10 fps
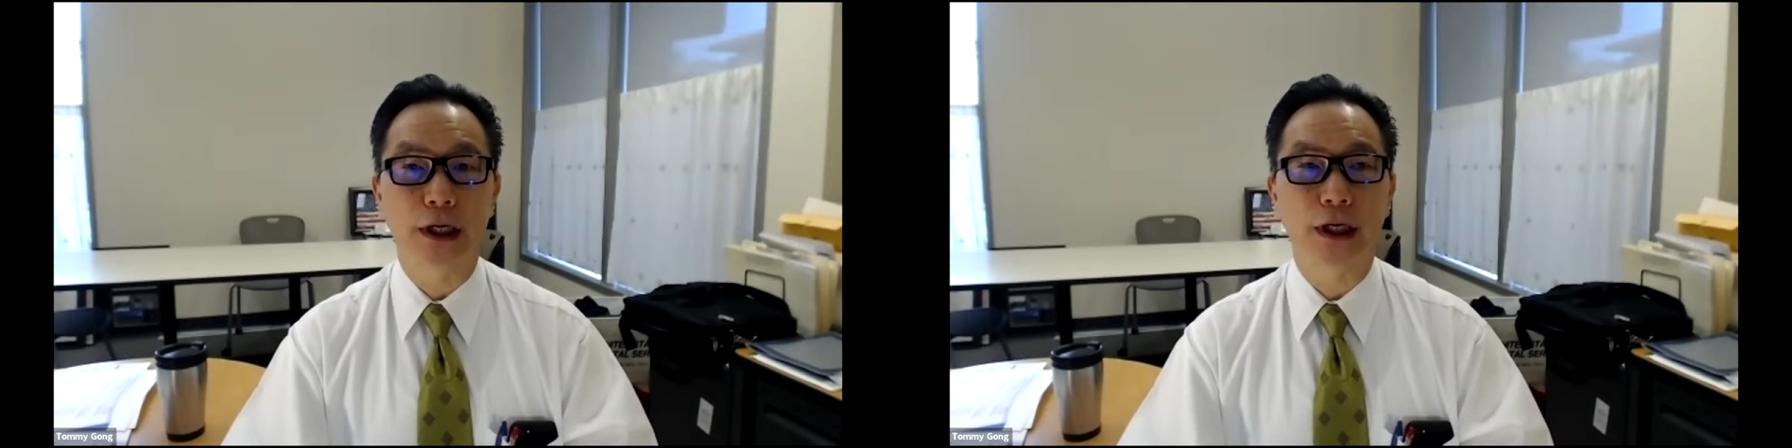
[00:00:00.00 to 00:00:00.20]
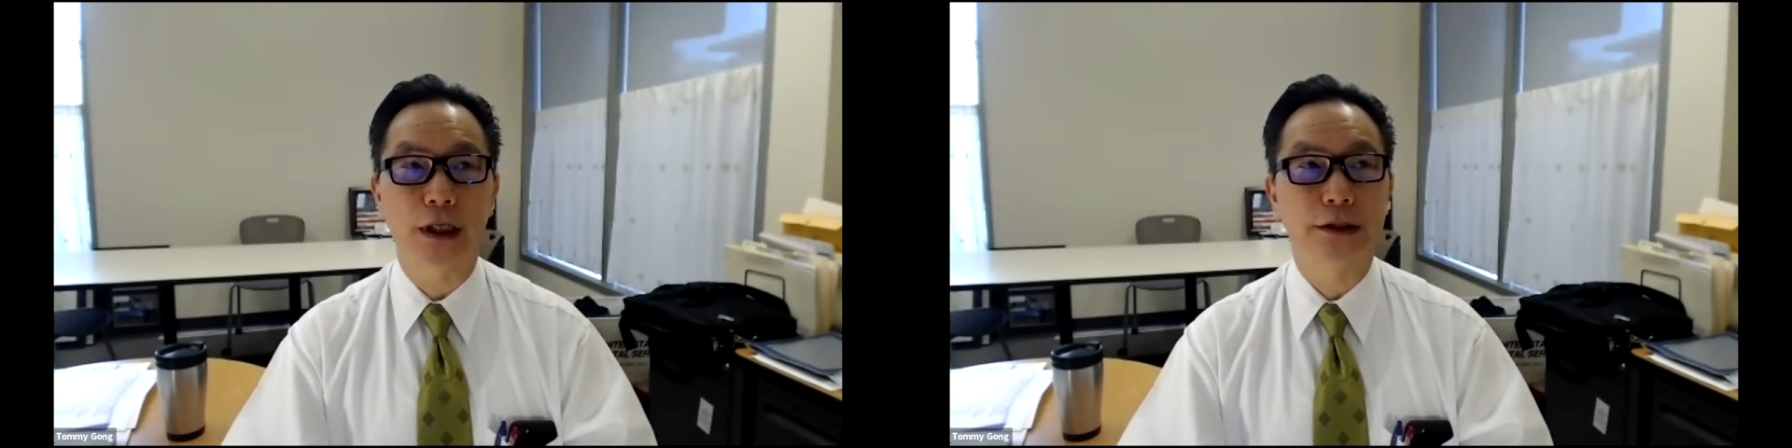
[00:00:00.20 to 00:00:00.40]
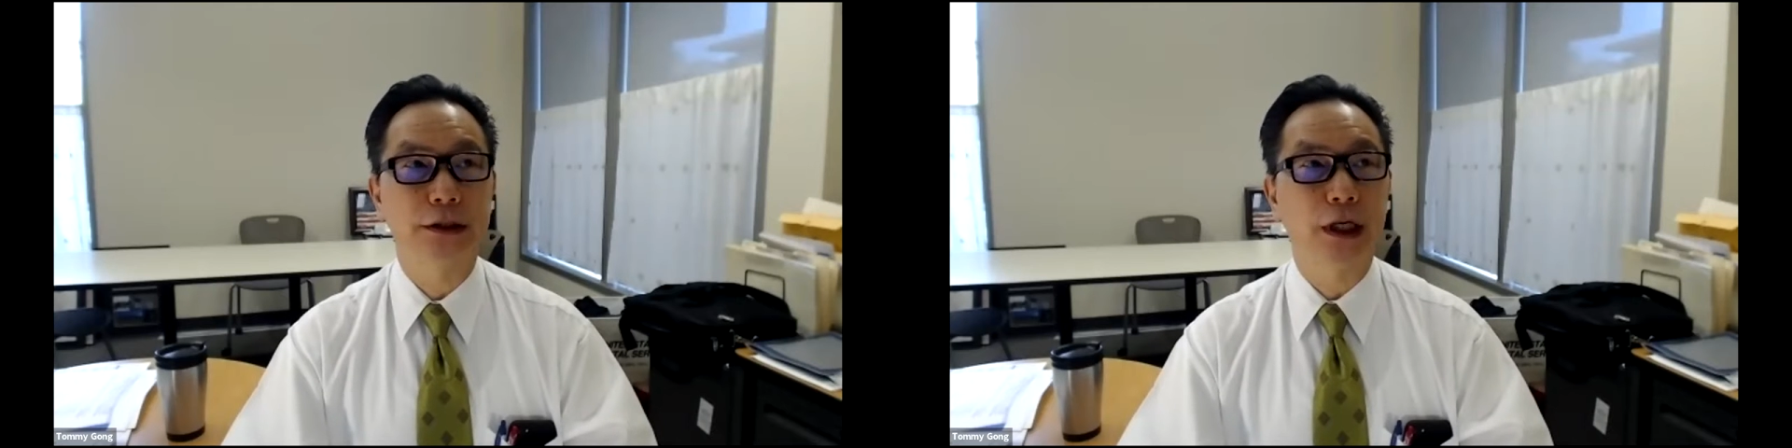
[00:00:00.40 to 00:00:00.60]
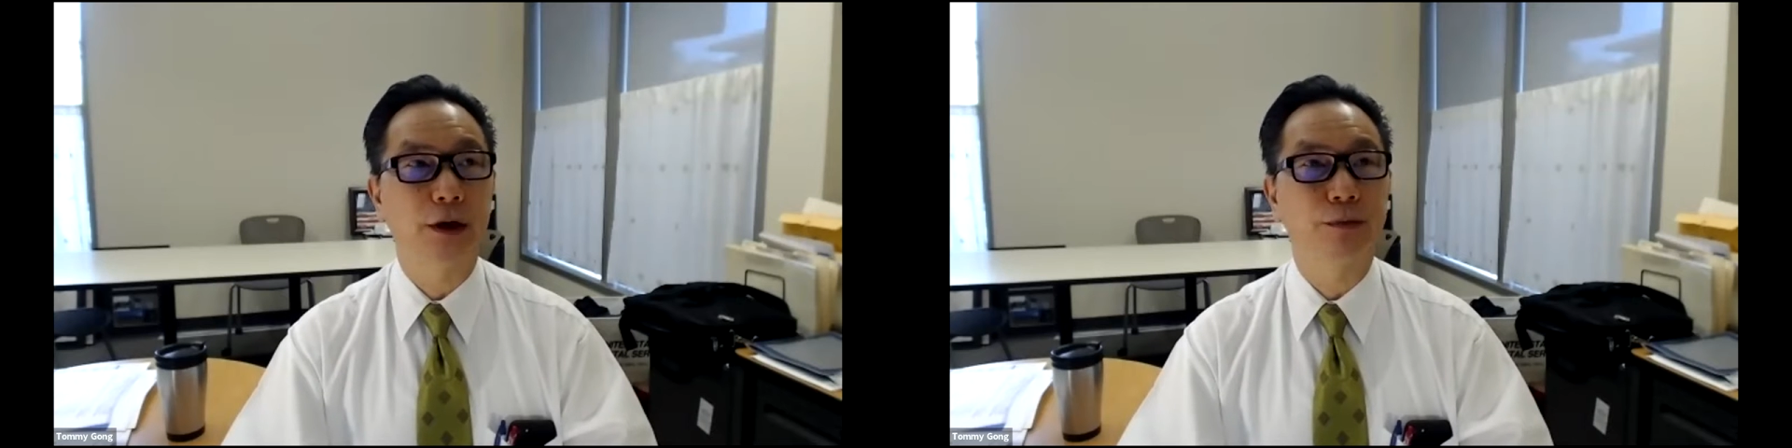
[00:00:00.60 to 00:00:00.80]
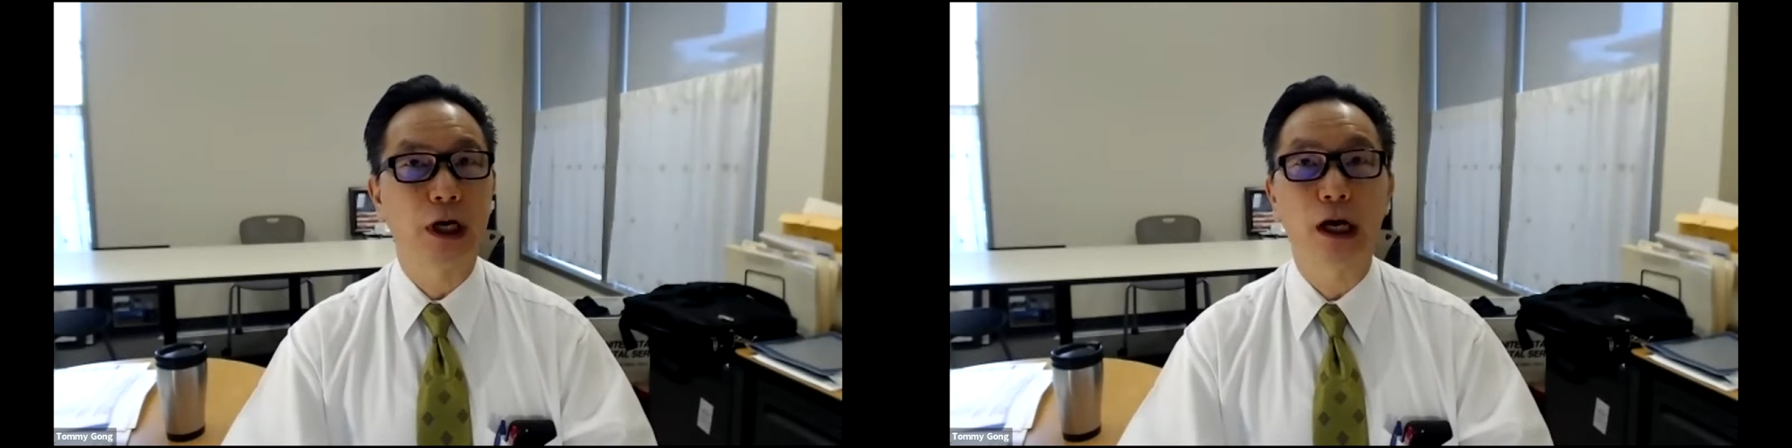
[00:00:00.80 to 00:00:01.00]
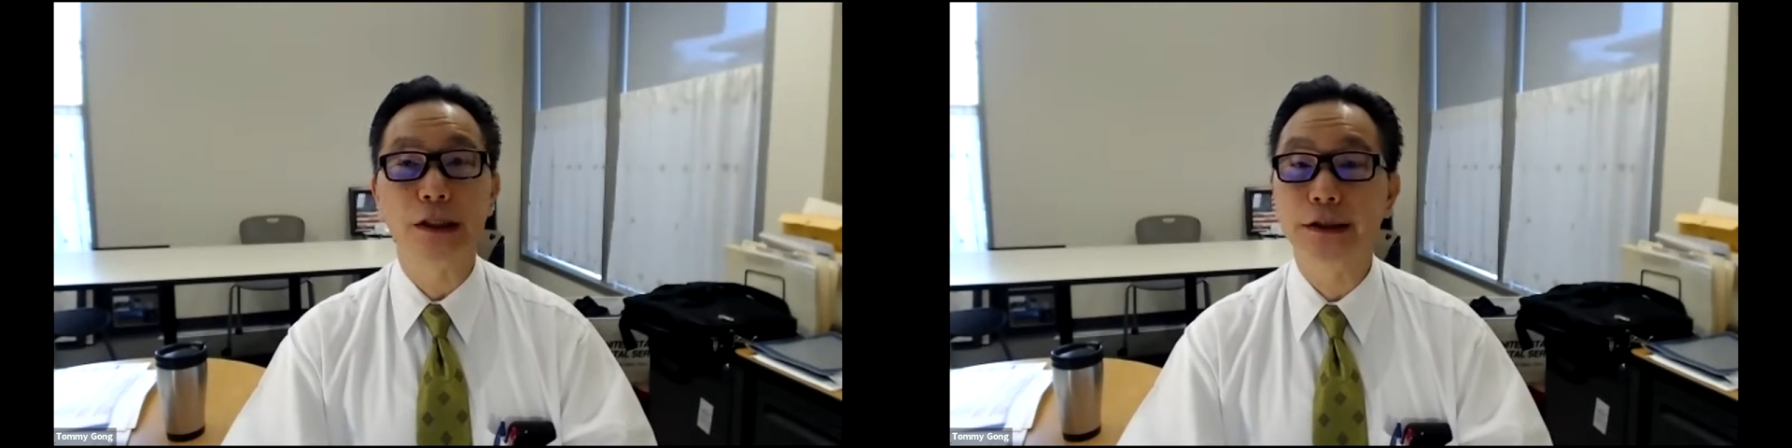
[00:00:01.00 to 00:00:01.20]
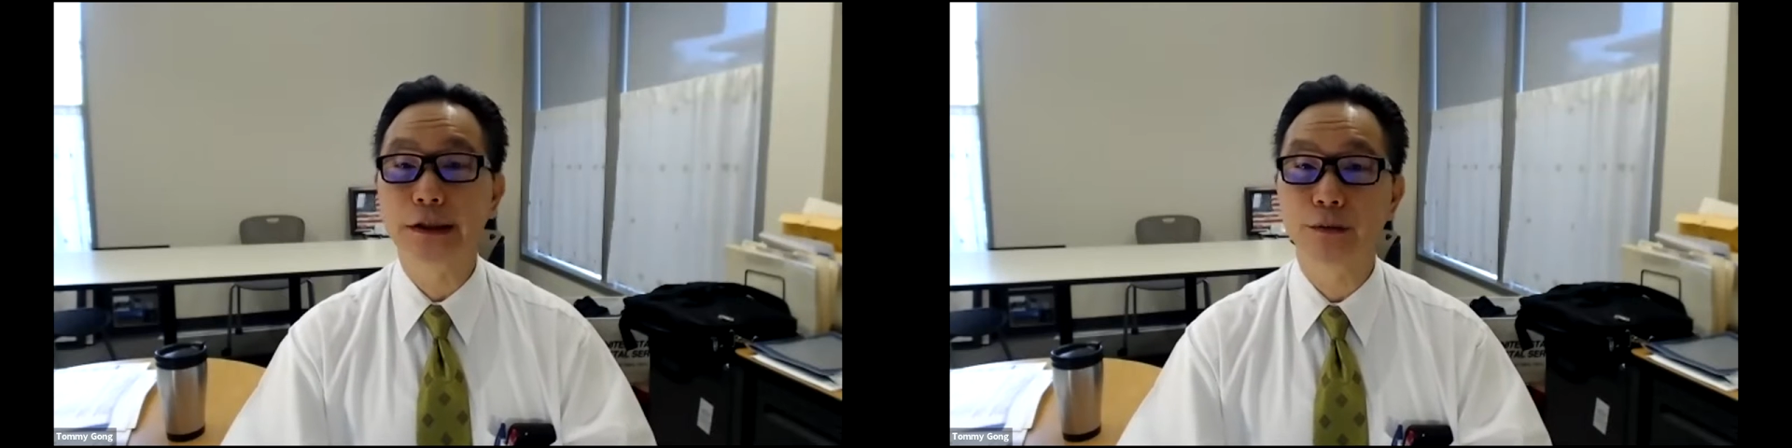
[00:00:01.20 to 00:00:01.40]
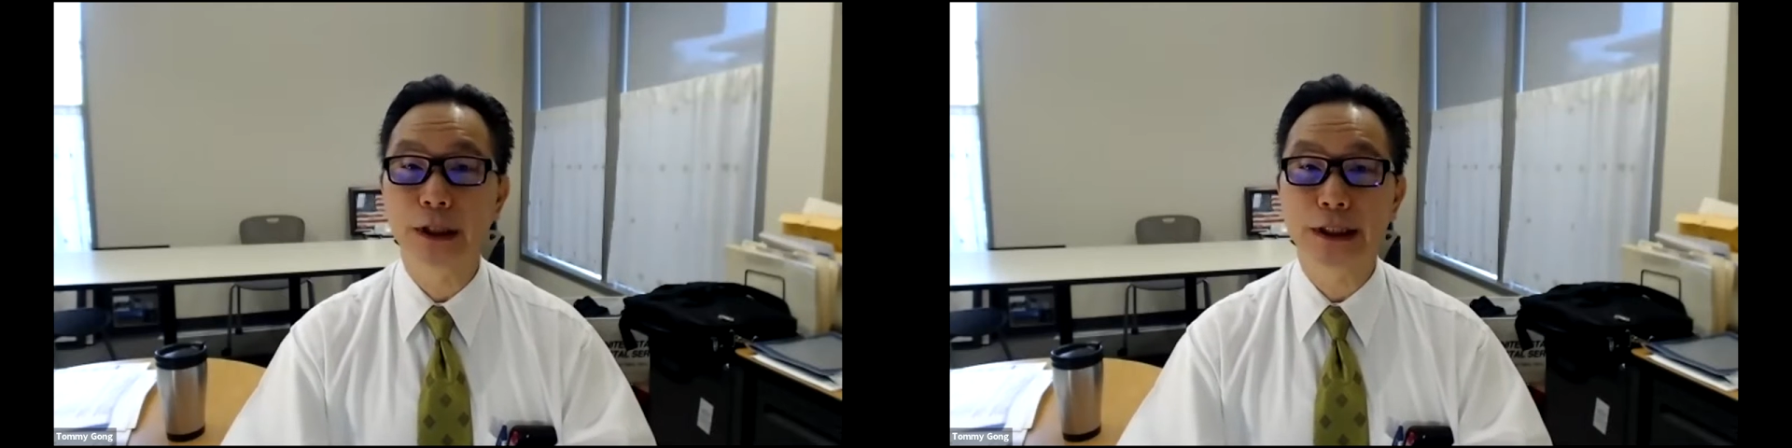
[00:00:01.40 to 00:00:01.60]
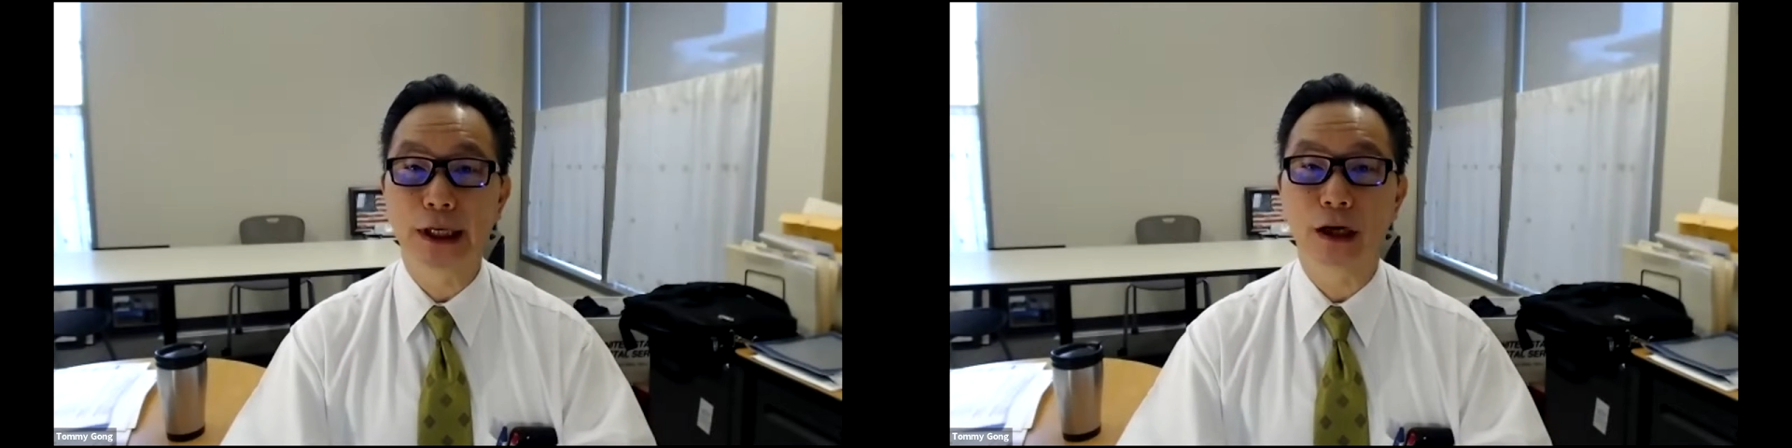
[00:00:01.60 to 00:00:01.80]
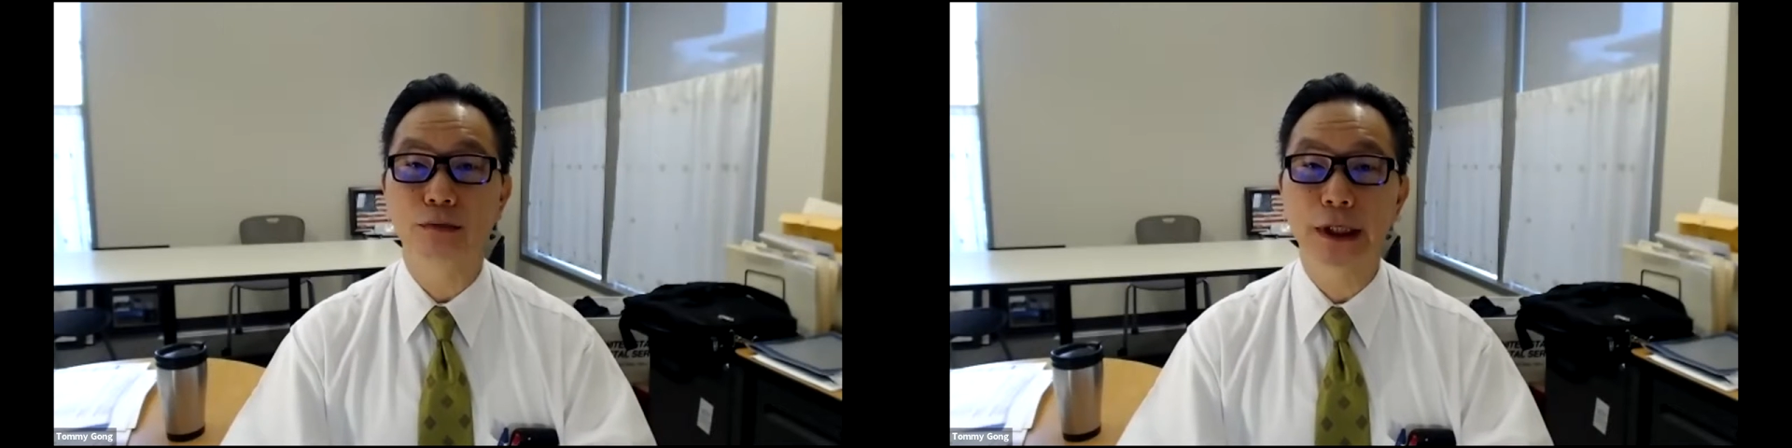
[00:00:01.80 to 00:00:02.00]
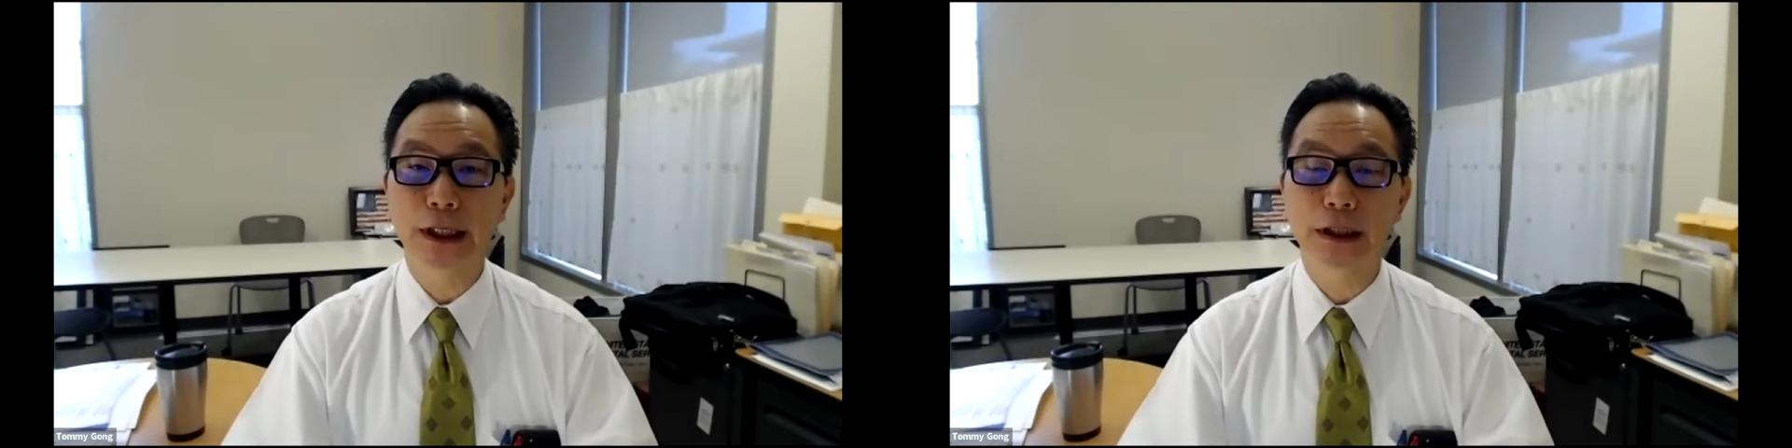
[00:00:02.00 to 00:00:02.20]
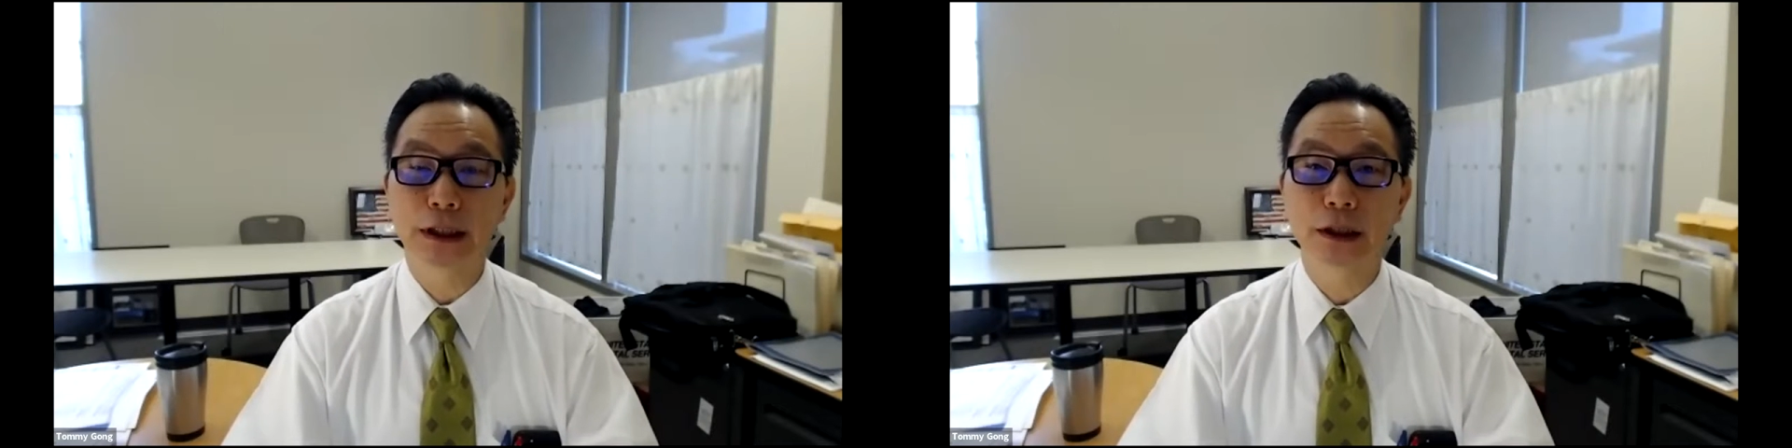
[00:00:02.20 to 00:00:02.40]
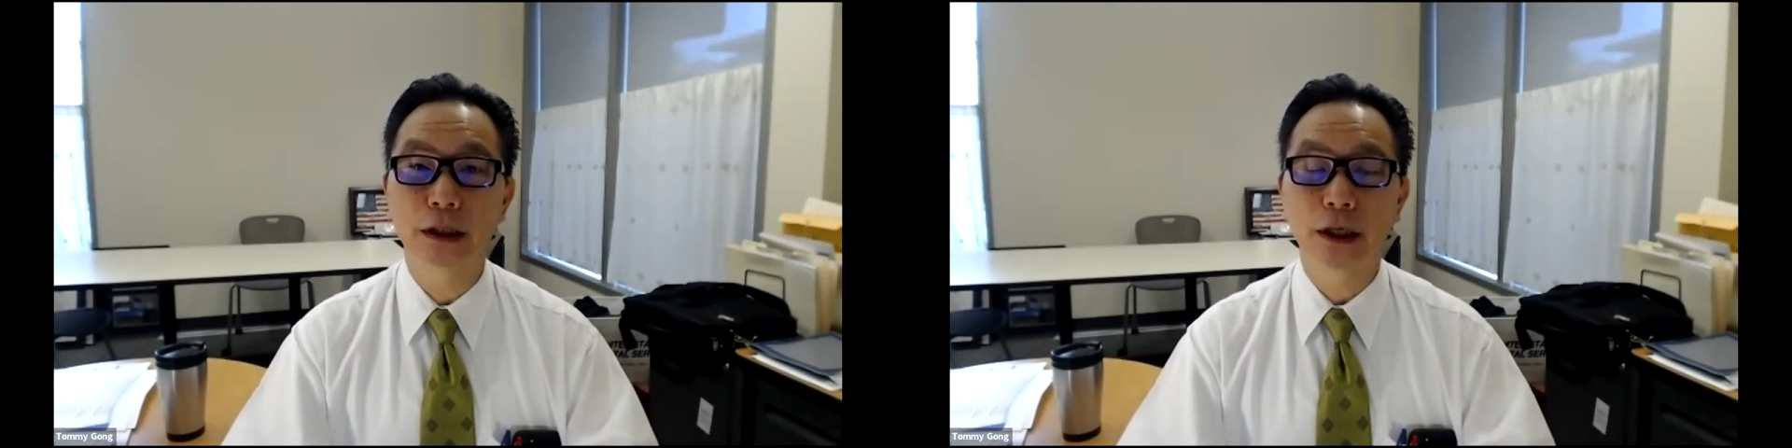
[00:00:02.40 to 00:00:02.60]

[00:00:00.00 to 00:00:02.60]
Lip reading: It's constantly being updated.